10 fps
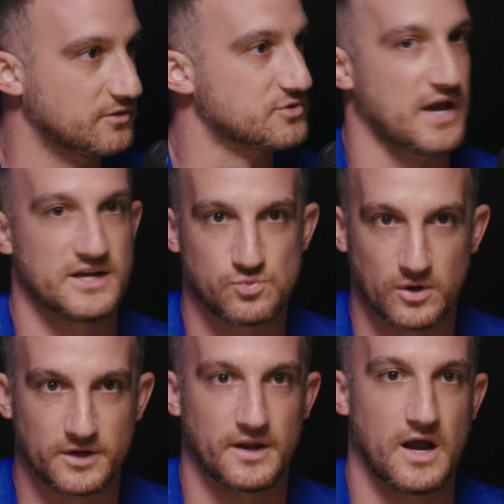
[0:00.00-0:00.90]
There's guys
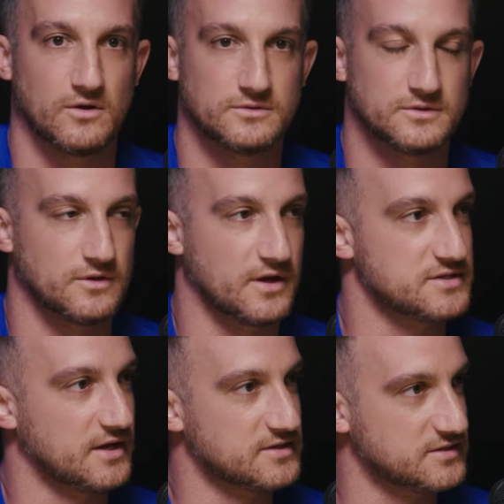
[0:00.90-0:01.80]
working out. Mm-hmm. You know, mm-hmm.
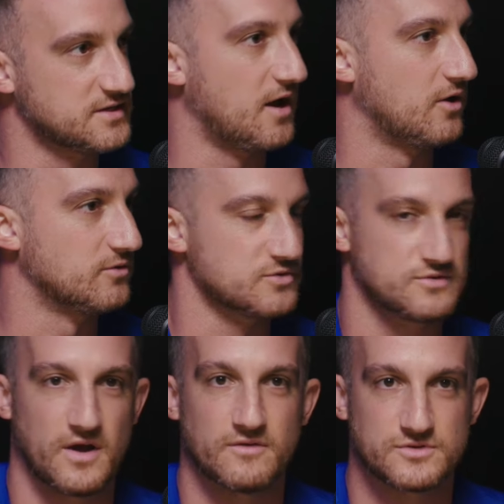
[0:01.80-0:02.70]
Isaiah's in town. There's
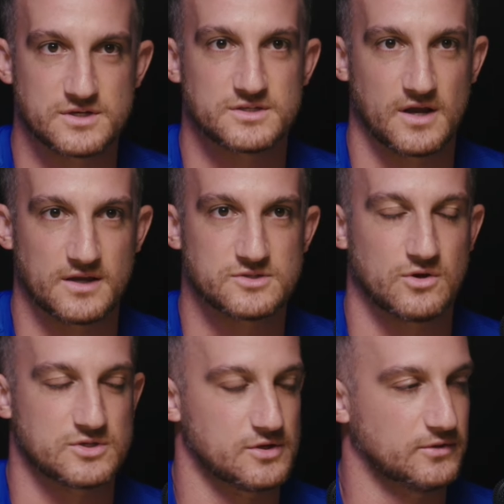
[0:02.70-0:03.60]
five or six guys
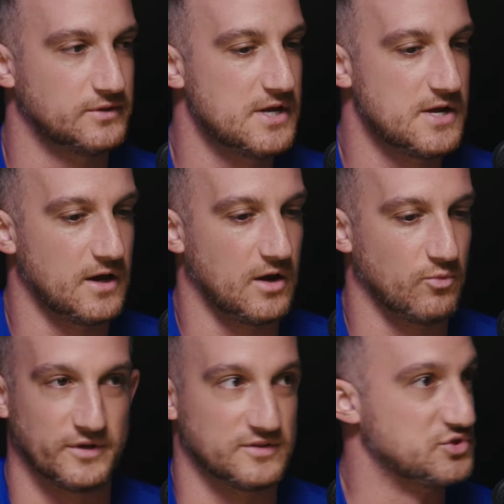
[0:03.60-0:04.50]
also um,
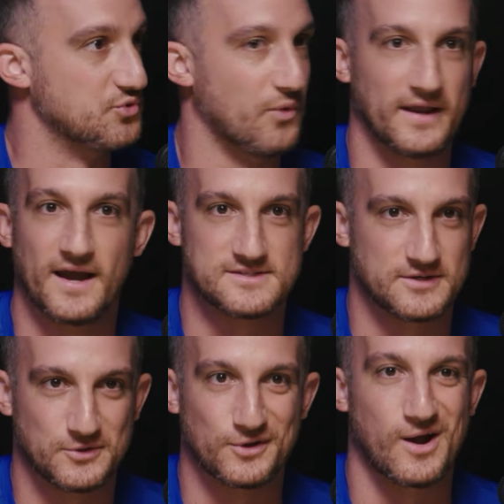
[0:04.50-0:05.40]
we'll get the two way guys
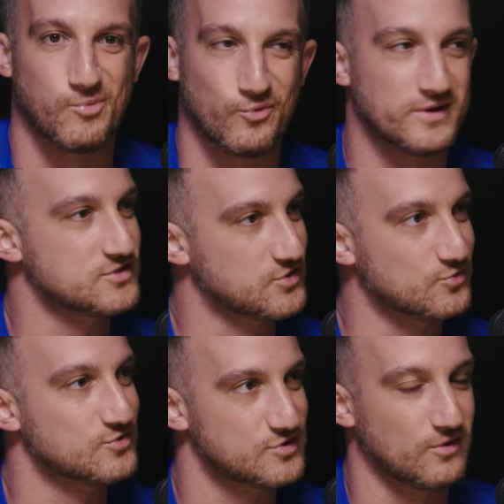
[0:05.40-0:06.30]
in here in a couple weeks
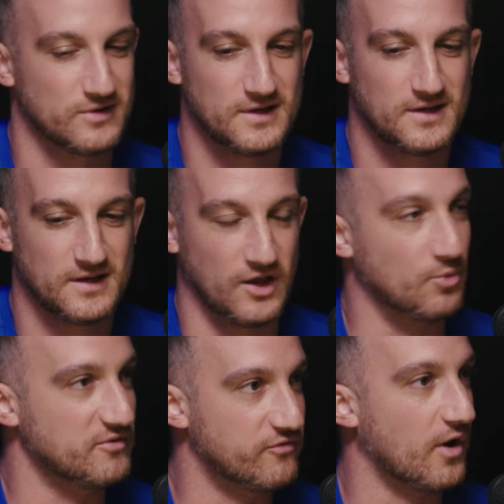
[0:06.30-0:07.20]
too, so it'll
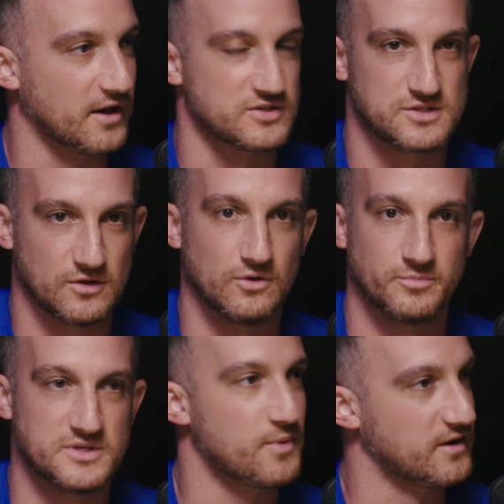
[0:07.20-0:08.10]
be fun. I'll still
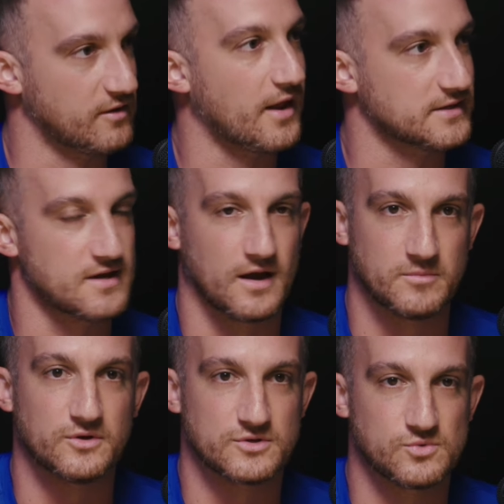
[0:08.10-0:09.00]
be spending a lot of
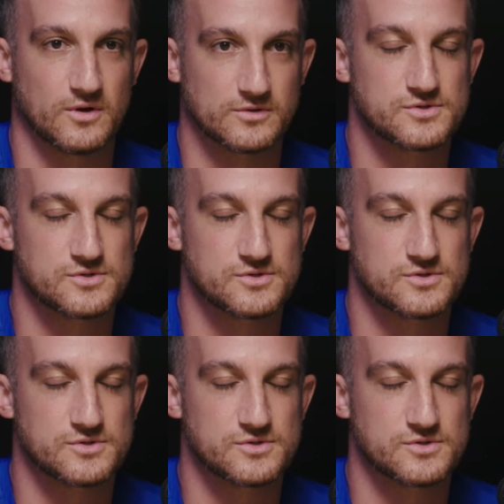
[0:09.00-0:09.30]
time here as well.